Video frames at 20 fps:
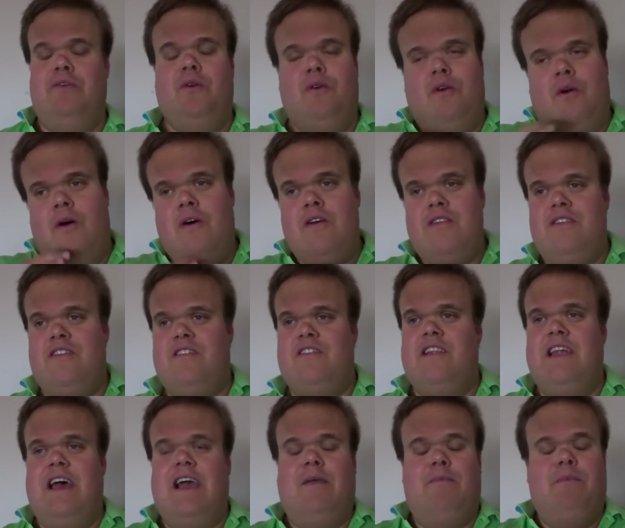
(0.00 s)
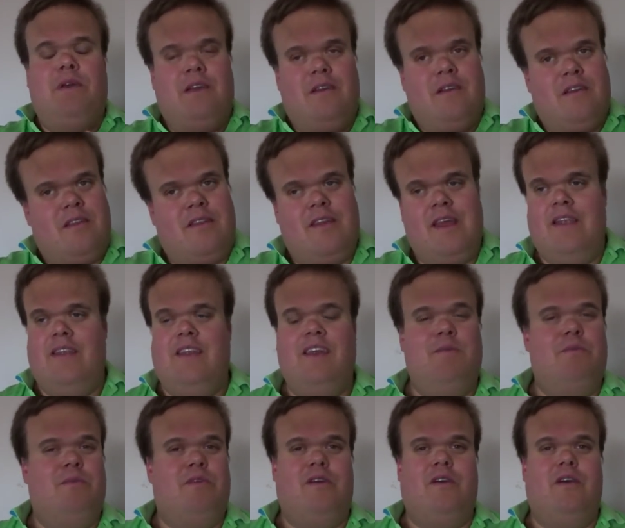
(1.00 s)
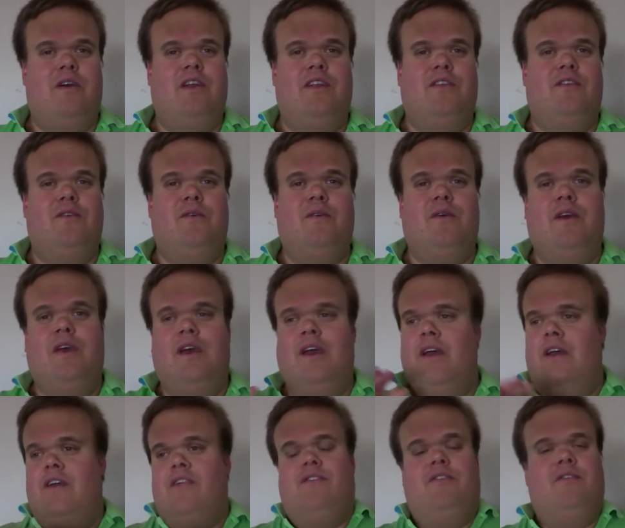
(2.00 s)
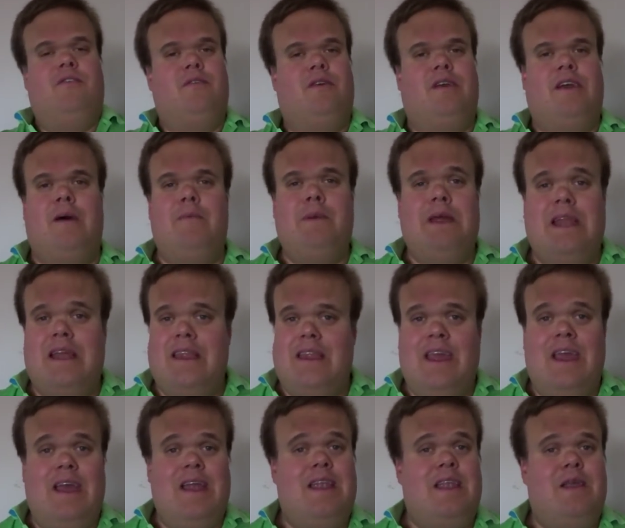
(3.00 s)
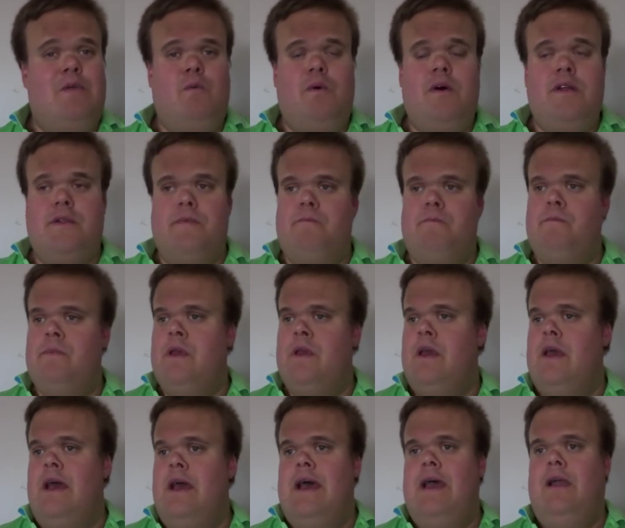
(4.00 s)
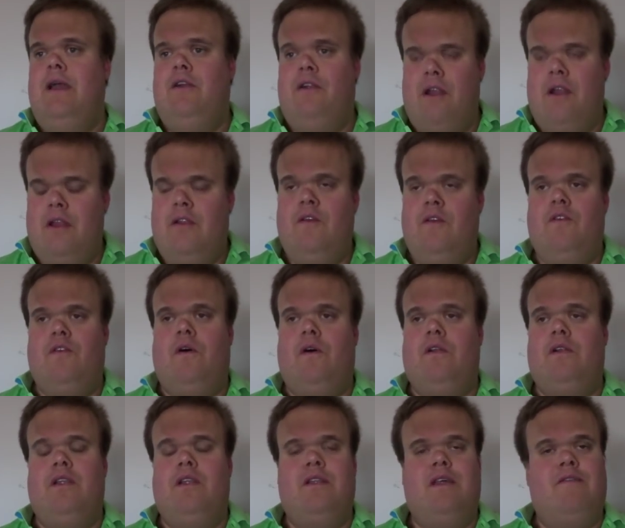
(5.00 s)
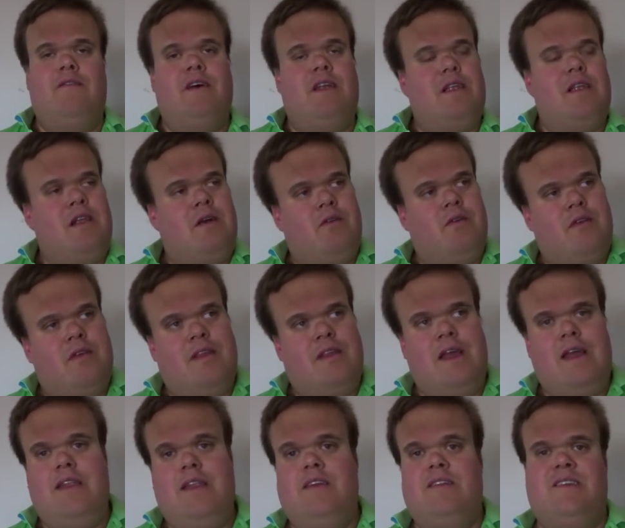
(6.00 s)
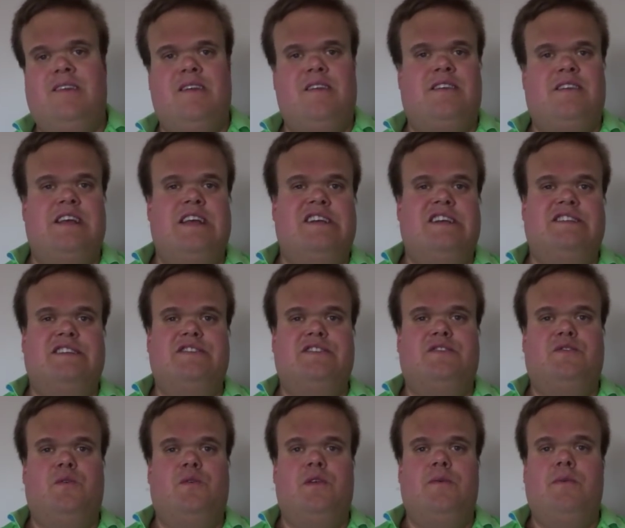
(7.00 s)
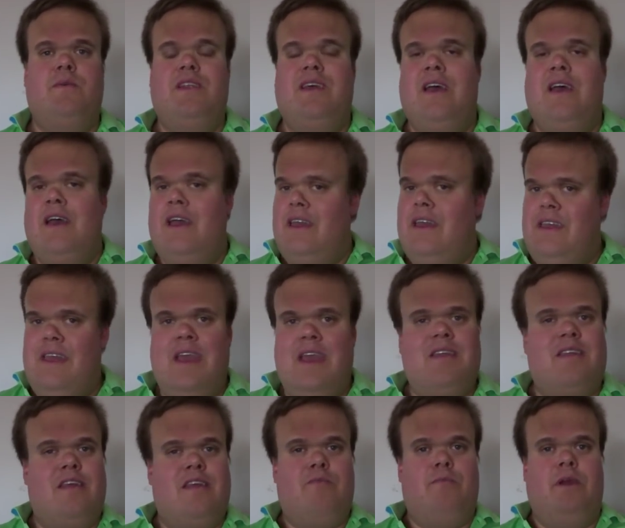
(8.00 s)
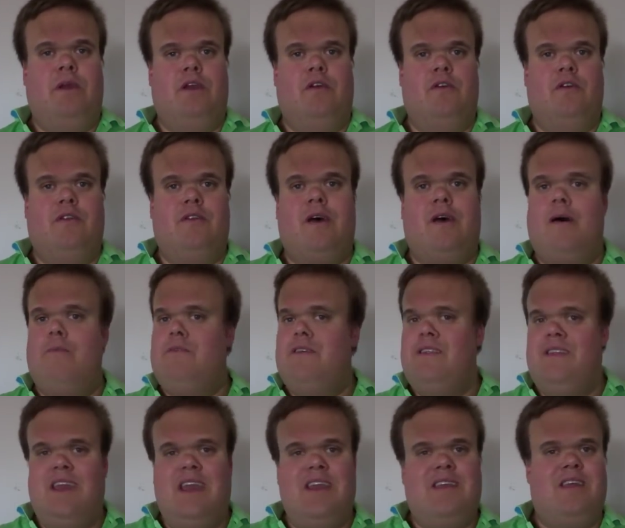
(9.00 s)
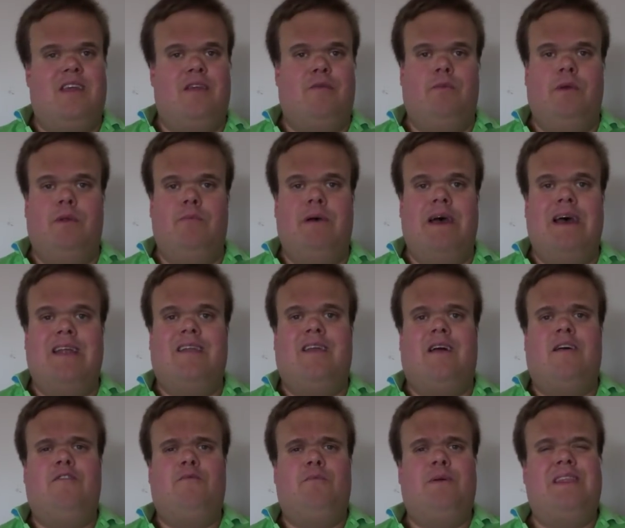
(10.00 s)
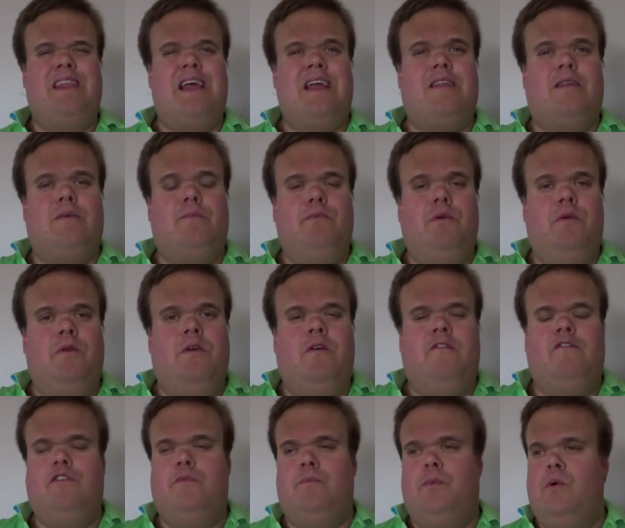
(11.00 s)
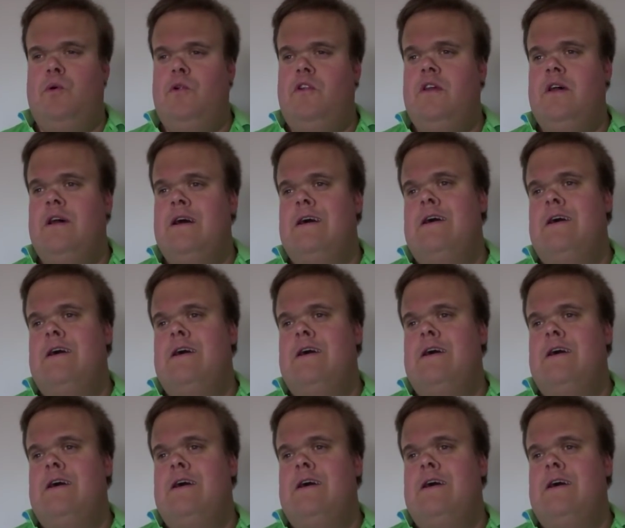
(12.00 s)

You can't slack, because then teams are going to come in at the end and win. And credit to Scotland. They've had an outstanding Six Nations tournament. Yes, there's been good times, and yes, there's been bad times, but that's the beauty of sport.